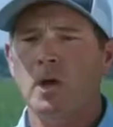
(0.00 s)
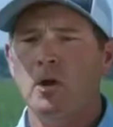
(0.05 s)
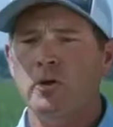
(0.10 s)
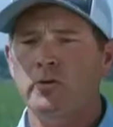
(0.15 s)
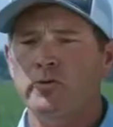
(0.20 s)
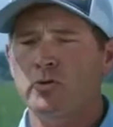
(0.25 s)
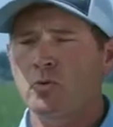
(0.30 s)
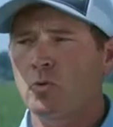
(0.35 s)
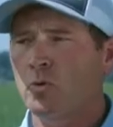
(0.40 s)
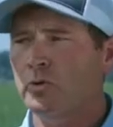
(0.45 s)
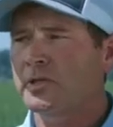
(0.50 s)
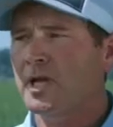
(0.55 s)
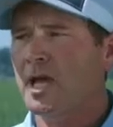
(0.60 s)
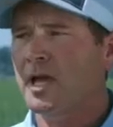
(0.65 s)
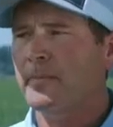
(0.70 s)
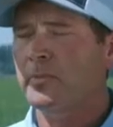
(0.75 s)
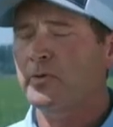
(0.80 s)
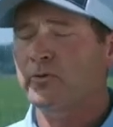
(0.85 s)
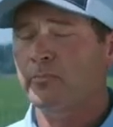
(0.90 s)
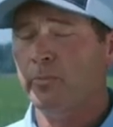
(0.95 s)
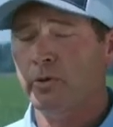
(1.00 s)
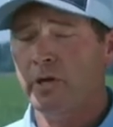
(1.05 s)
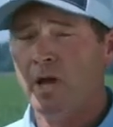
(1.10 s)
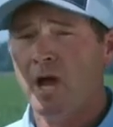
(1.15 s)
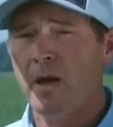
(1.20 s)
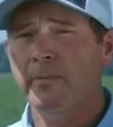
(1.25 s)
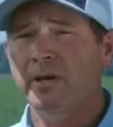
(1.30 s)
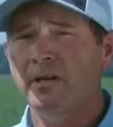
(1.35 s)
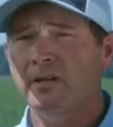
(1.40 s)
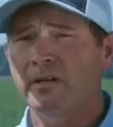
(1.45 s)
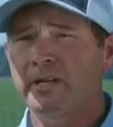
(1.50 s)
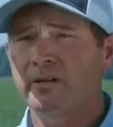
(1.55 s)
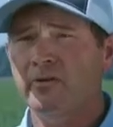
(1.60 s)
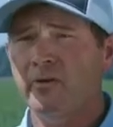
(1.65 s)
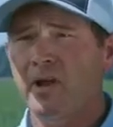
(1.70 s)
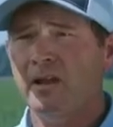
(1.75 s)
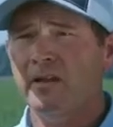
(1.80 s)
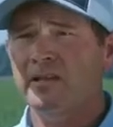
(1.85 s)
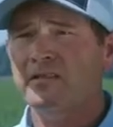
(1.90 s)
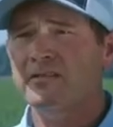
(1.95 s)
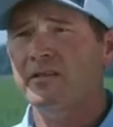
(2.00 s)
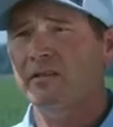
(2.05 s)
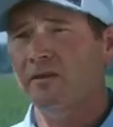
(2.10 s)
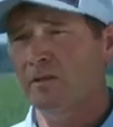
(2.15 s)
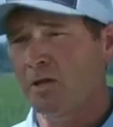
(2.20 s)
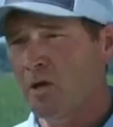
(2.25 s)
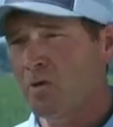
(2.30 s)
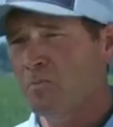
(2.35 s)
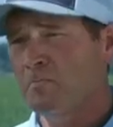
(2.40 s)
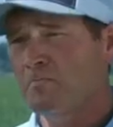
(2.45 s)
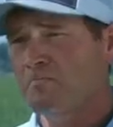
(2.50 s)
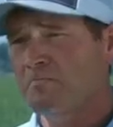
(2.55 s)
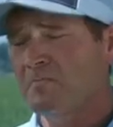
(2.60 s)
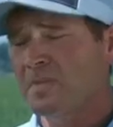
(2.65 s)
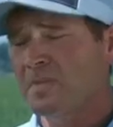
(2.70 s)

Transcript: our soil type is predominantly Crowley silt loam.